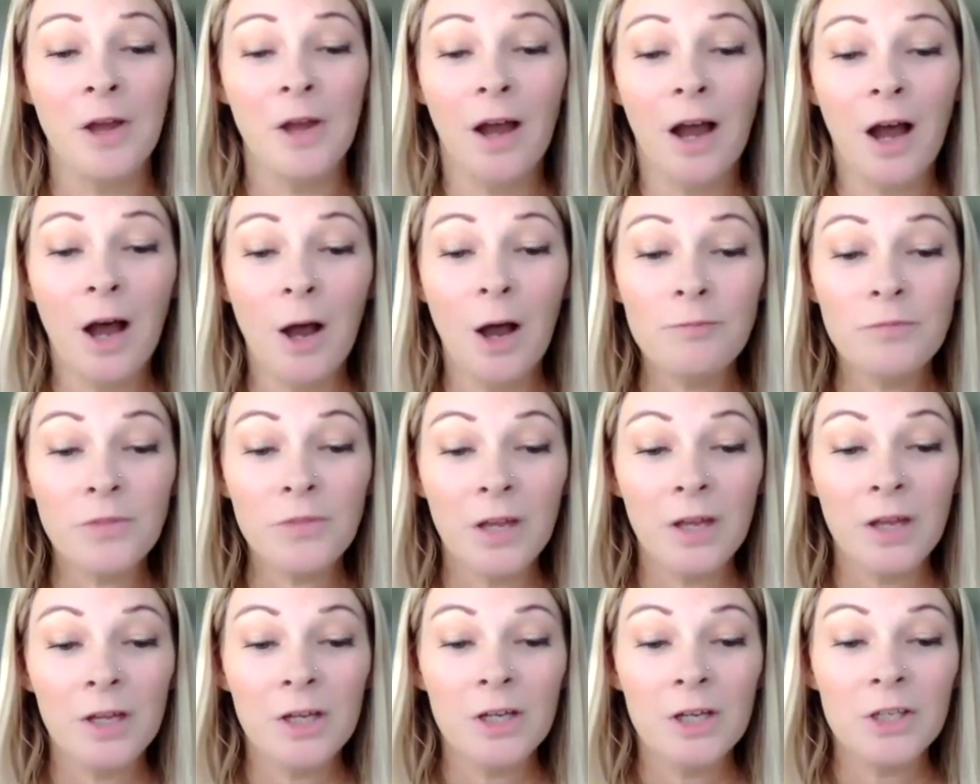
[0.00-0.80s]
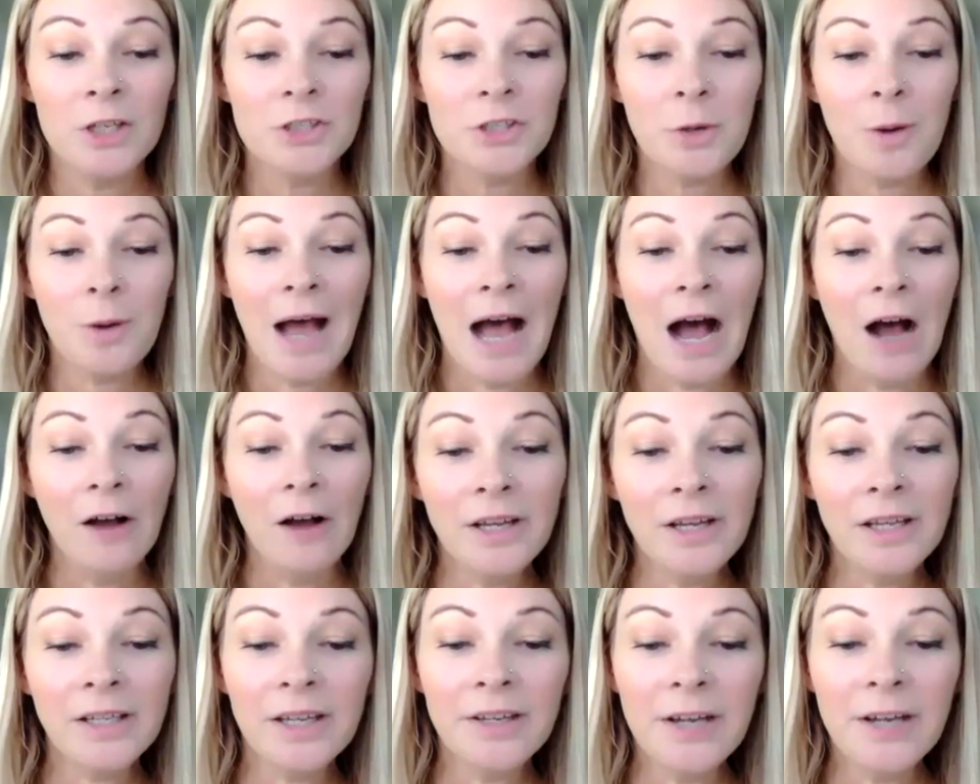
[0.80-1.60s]
Um, so, how
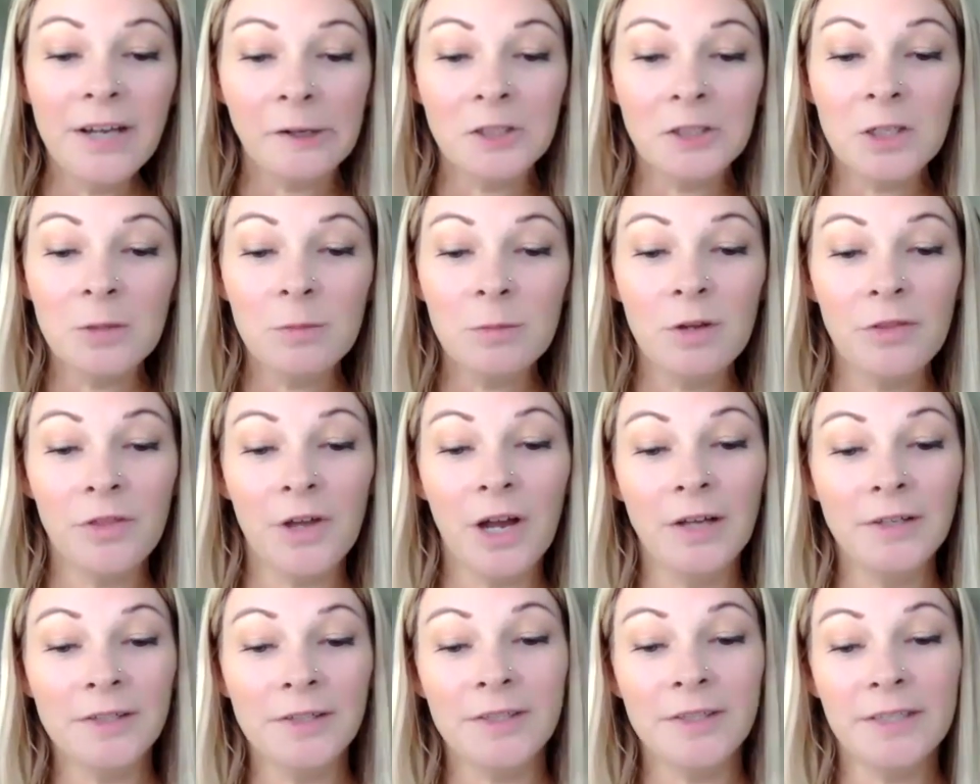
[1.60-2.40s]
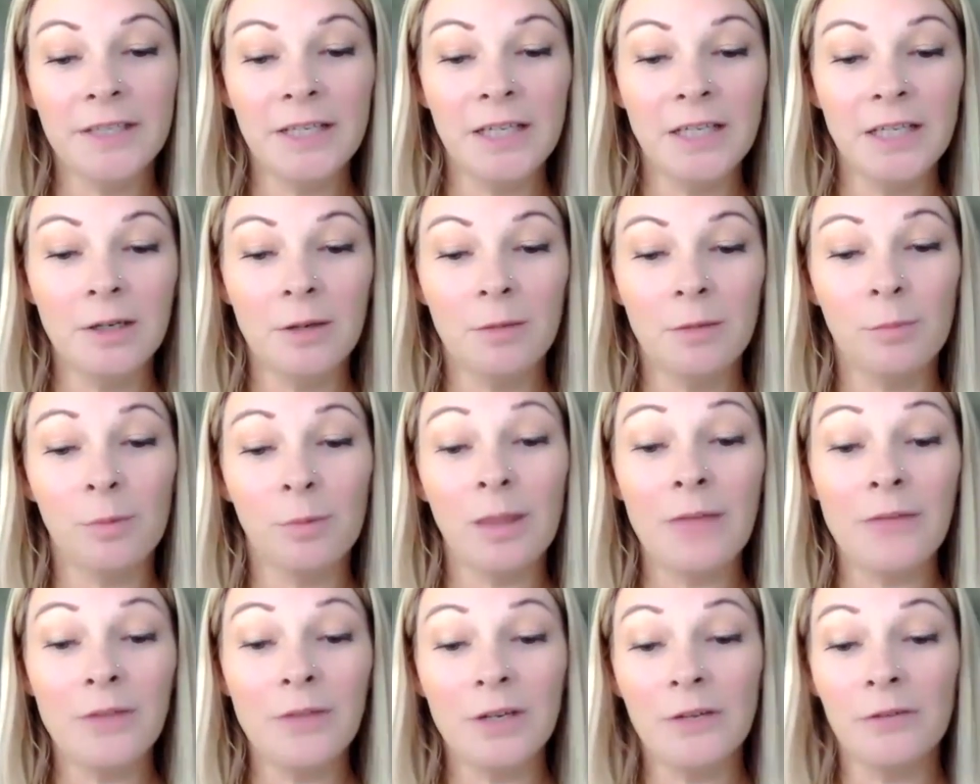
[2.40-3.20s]
connecting with unseen
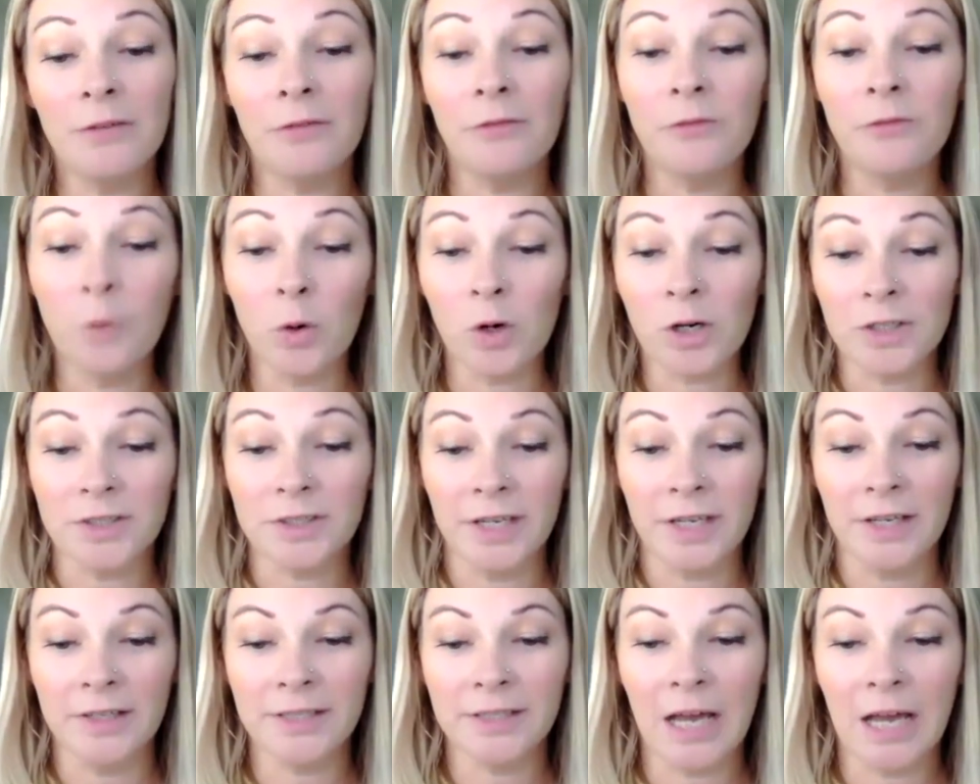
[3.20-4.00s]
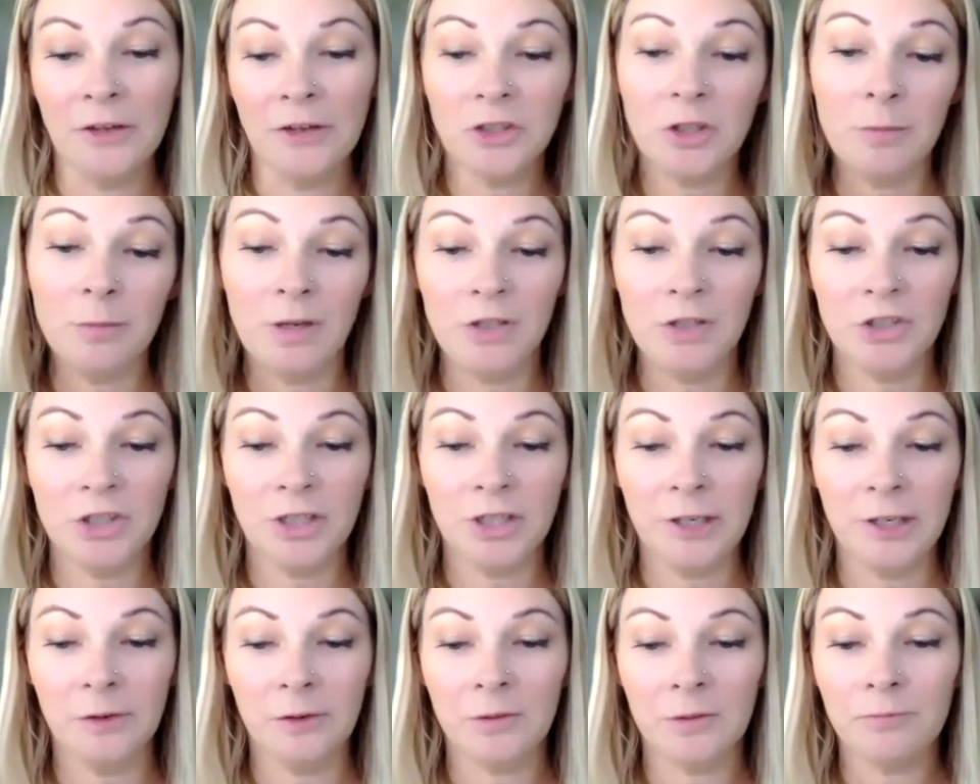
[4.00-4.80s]
relevant forces, as you
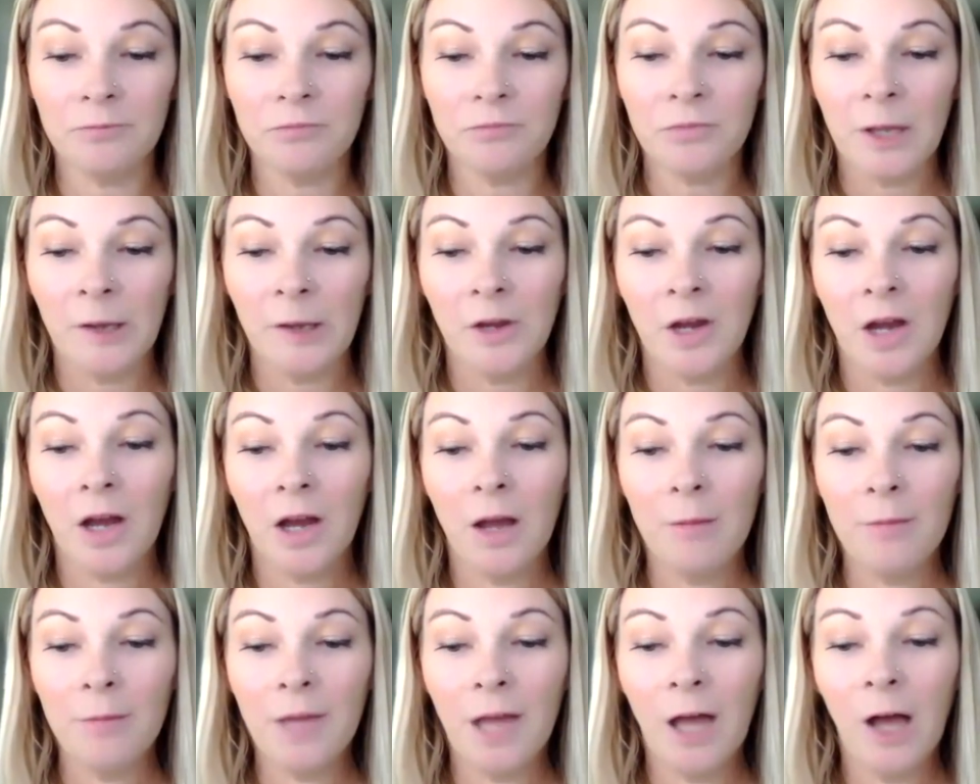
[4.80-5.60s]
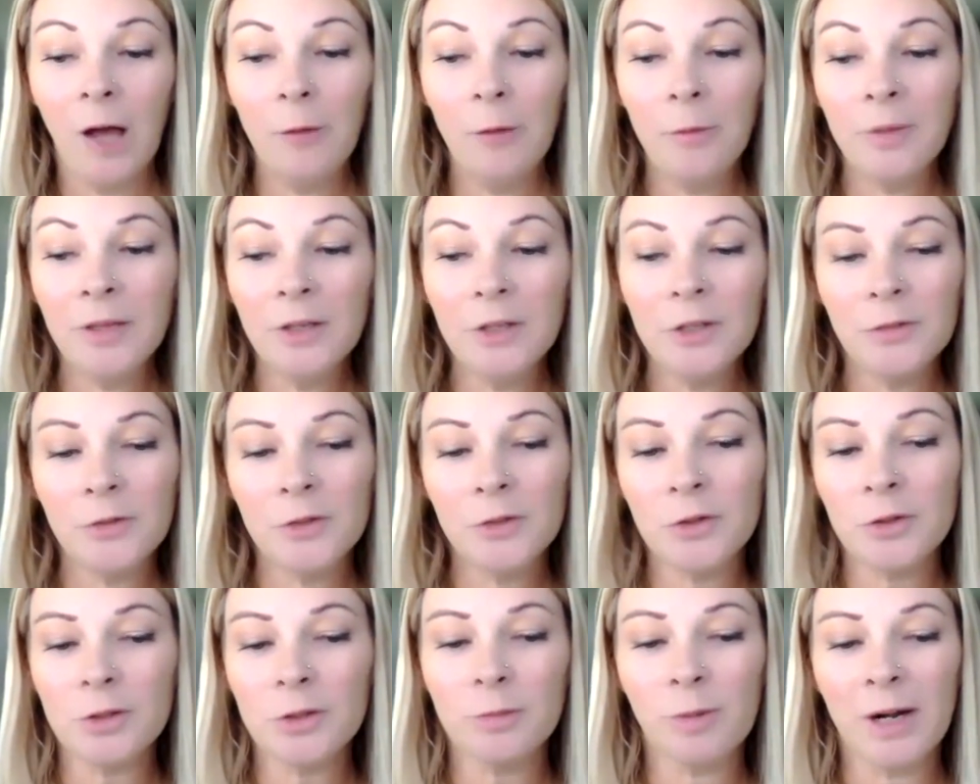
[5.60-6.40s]
mentioned, help
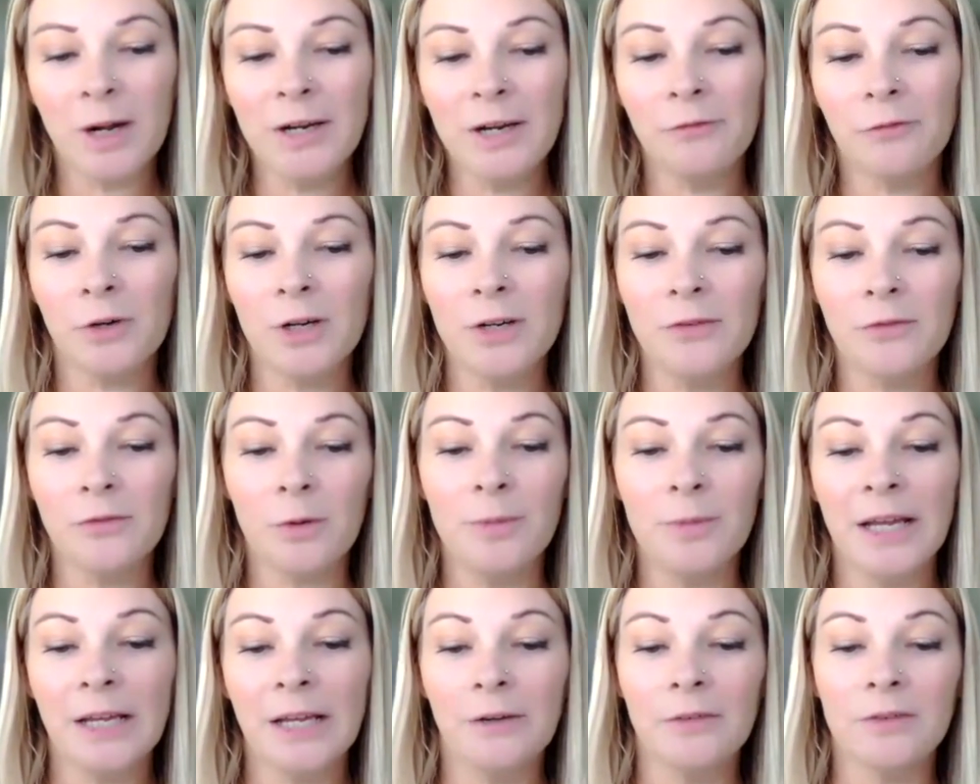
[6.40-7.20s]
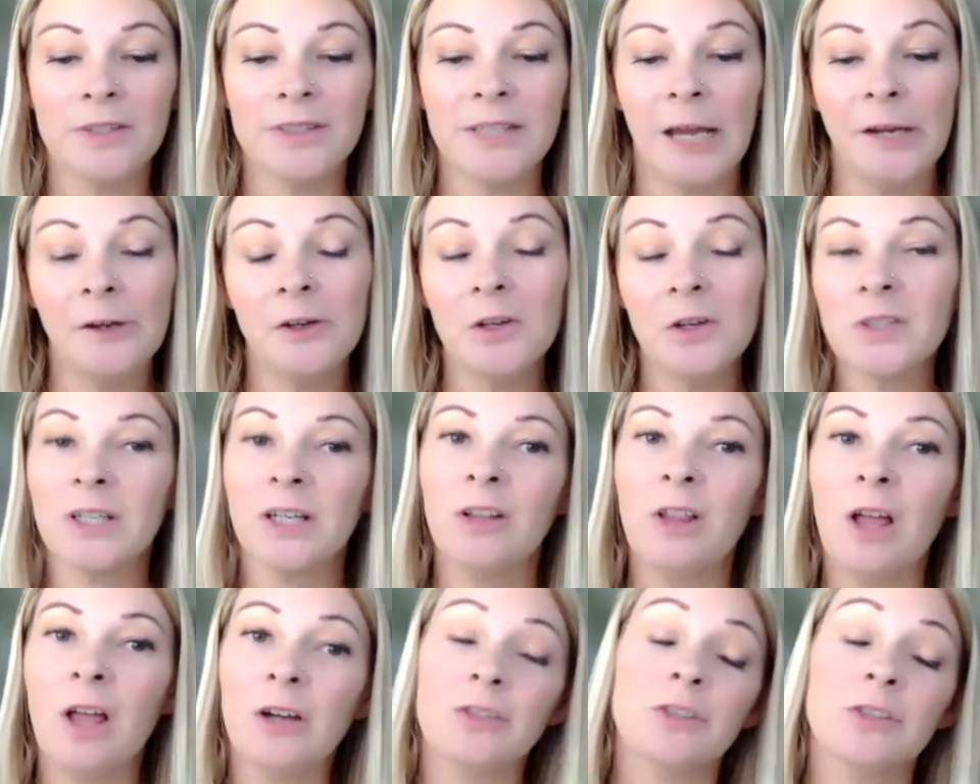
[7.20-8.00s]
individuals break free from negative cycles and
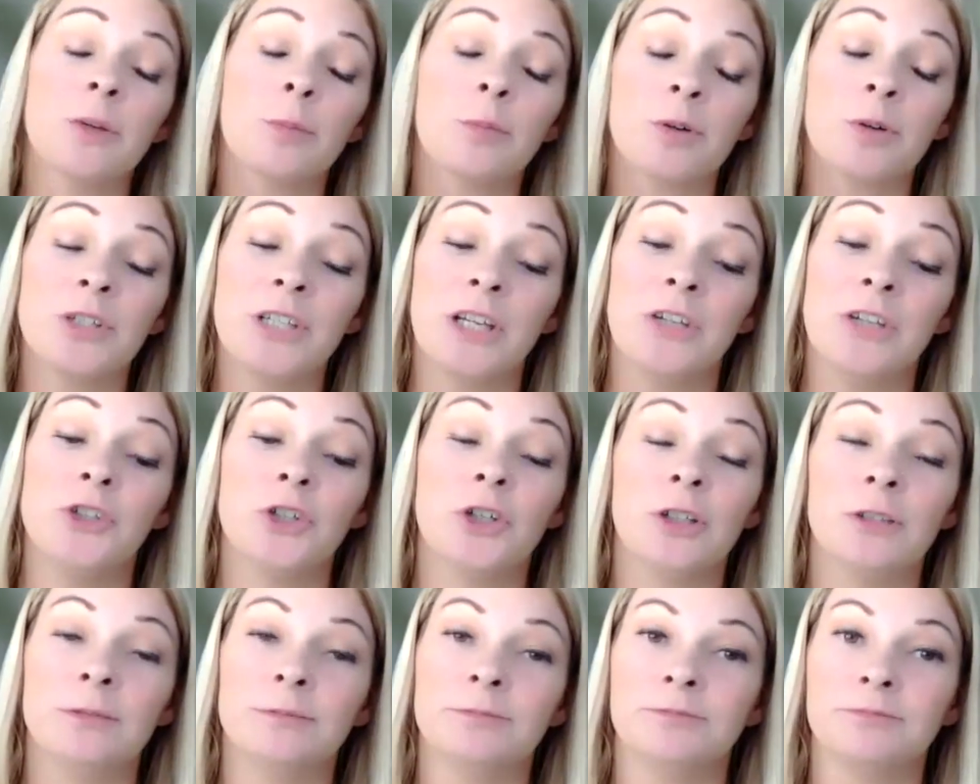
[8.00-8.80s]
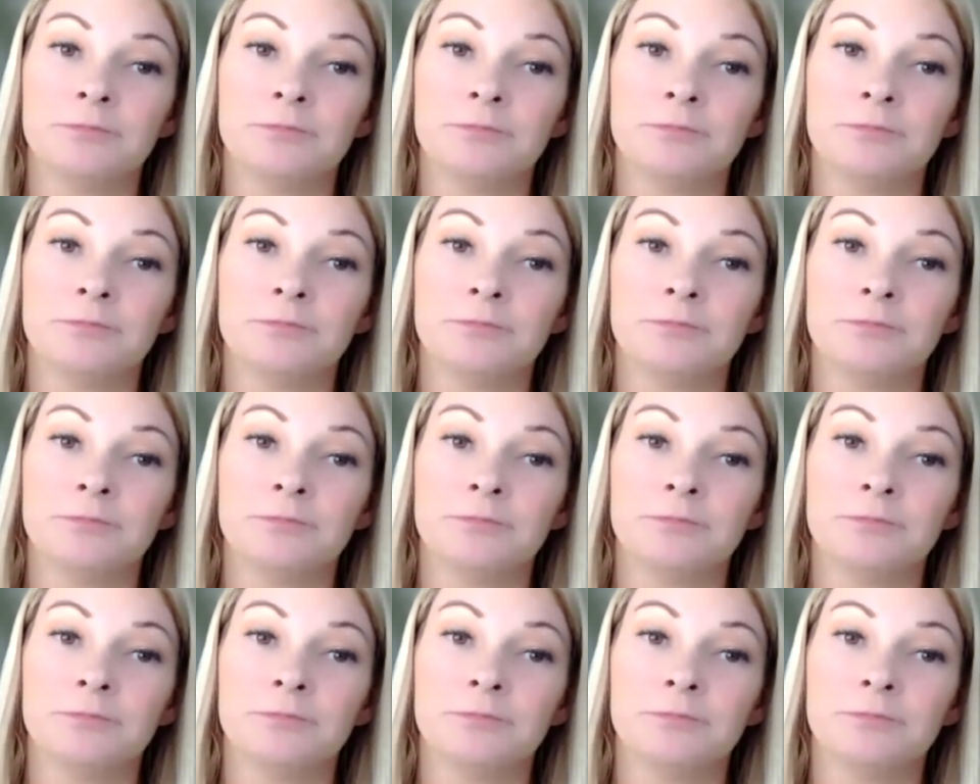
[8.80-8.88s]
unlock their potential?